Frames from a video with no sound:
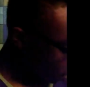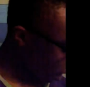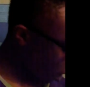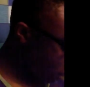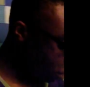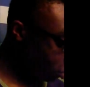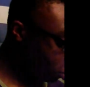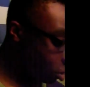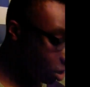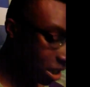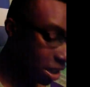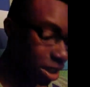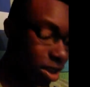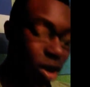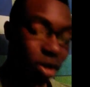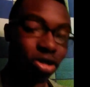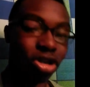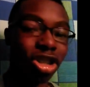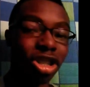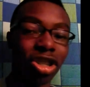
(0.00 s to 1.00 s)
and you
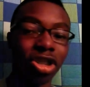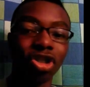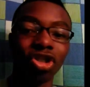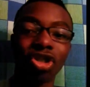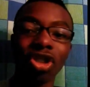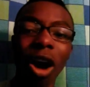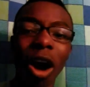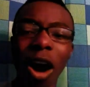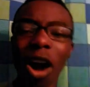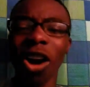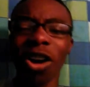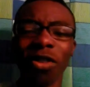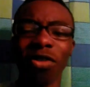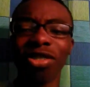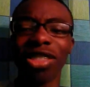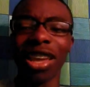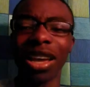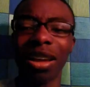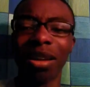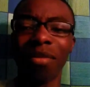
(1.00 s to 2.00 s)
just gonna
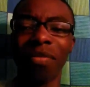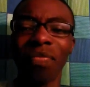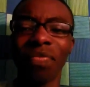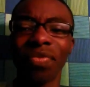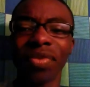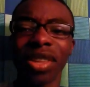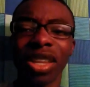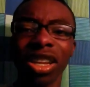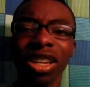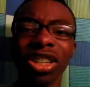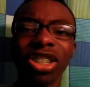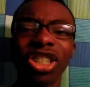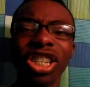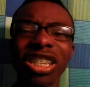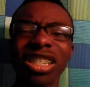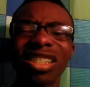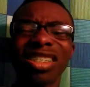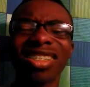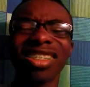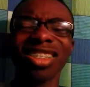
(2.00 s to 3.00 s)
starve them.
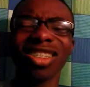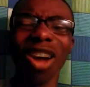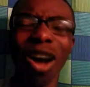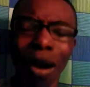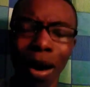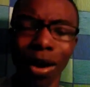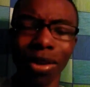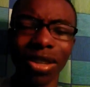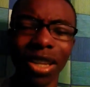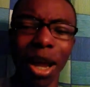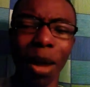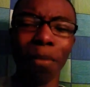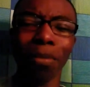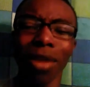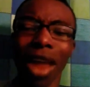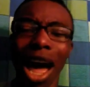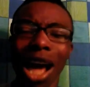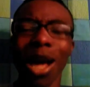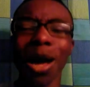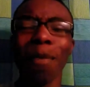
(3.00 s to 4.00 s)
Just starve
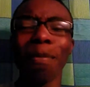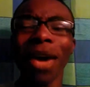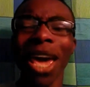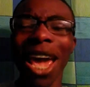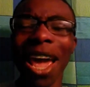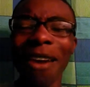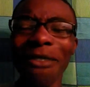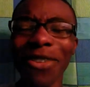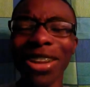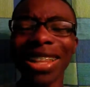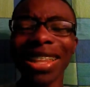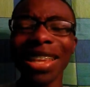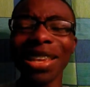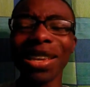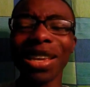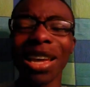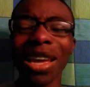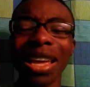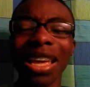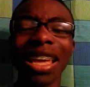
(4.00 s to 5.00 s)
them. Lock up
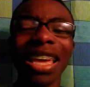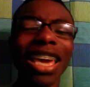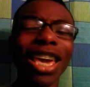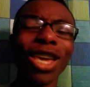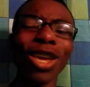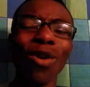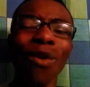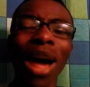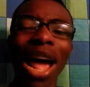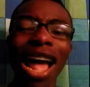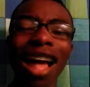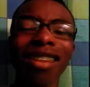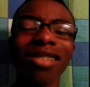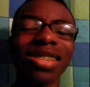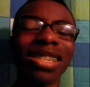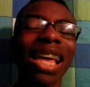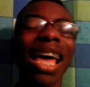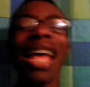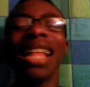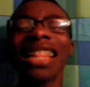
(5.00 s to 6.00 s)
everything in your
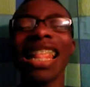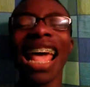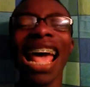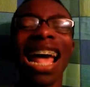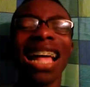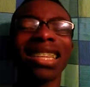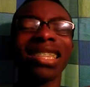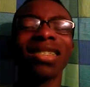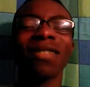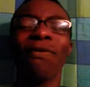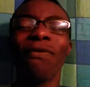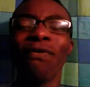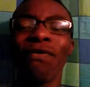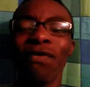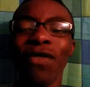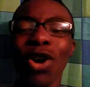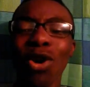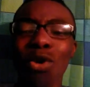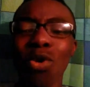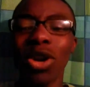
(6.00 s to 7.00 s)
house that has
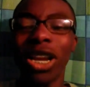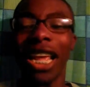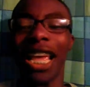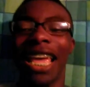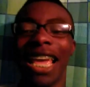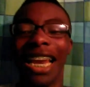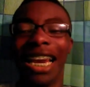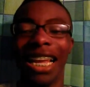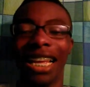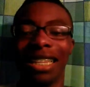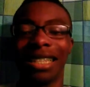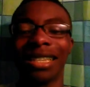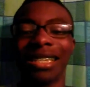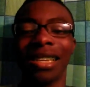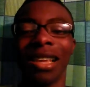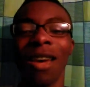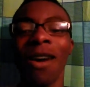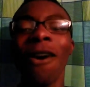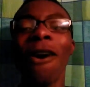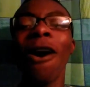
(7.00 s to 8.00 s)
food in
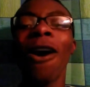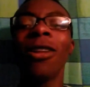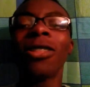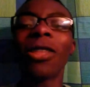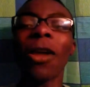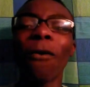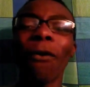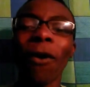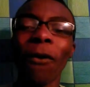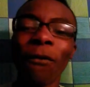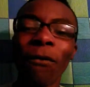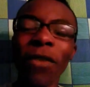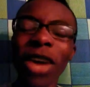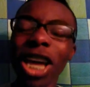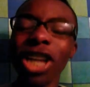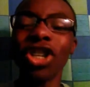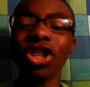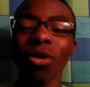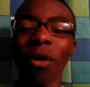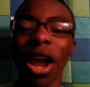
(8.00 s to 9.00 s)
it. The
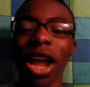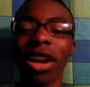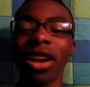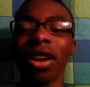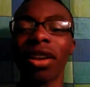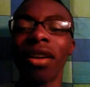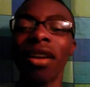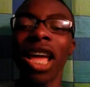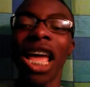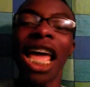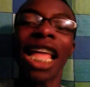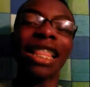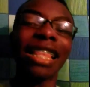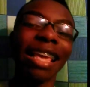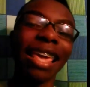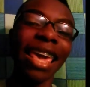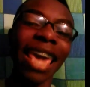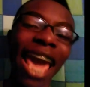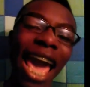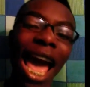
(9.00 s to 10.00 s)
refrigerator,
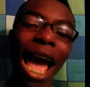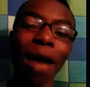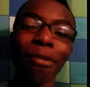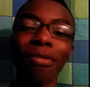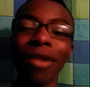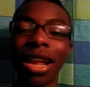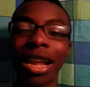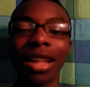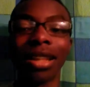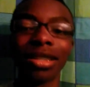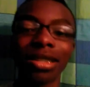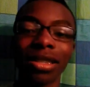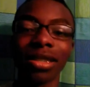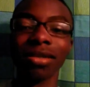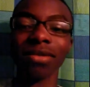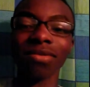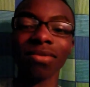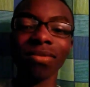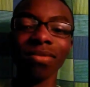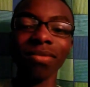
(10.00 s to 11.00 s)
the
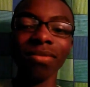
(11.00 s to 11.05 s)
cabinets,